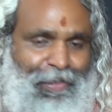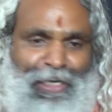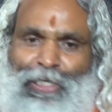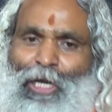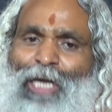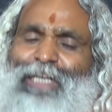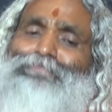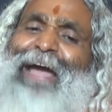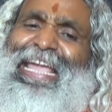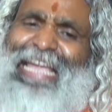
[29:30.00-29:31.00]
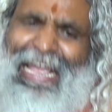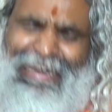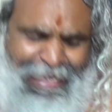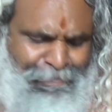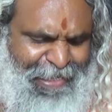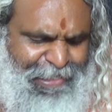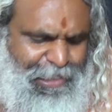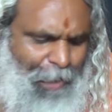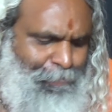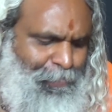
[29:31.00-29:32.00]
Not by any means
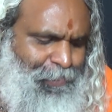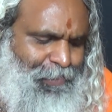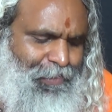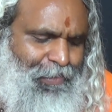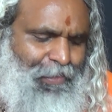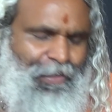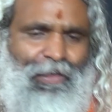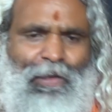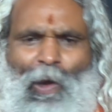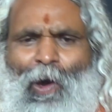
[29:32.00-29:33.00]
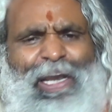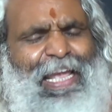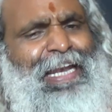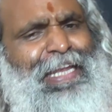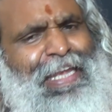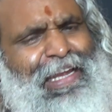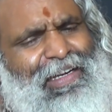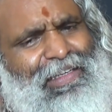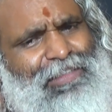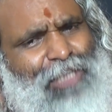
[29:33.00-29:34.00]
of, or any
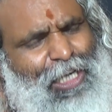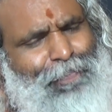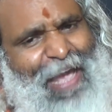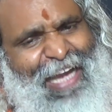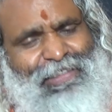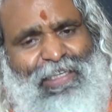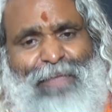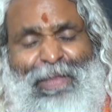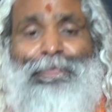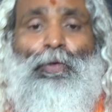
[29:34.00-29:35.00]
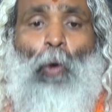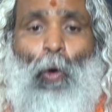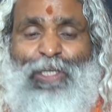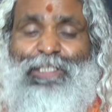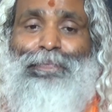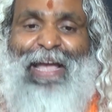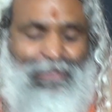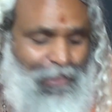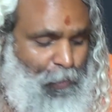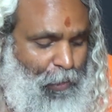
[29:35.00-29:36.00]
sort of action, even if course of
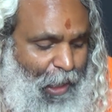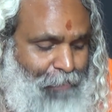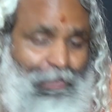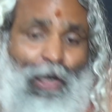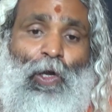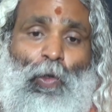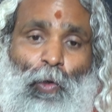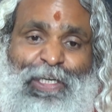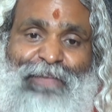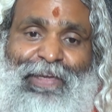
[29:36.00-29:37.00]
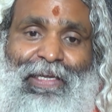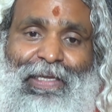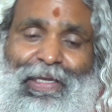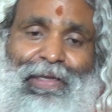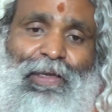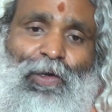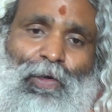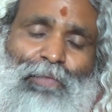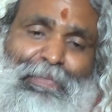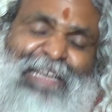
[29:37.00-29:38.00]
action, karma kotivihi,
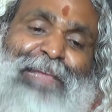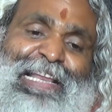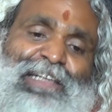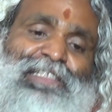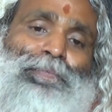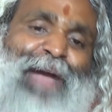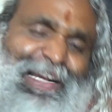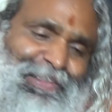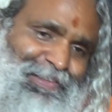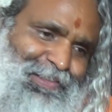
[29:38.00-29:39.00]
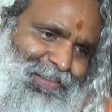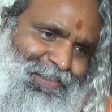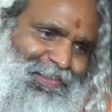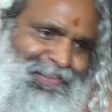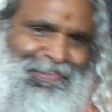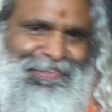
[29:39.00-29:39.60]
millions of actions.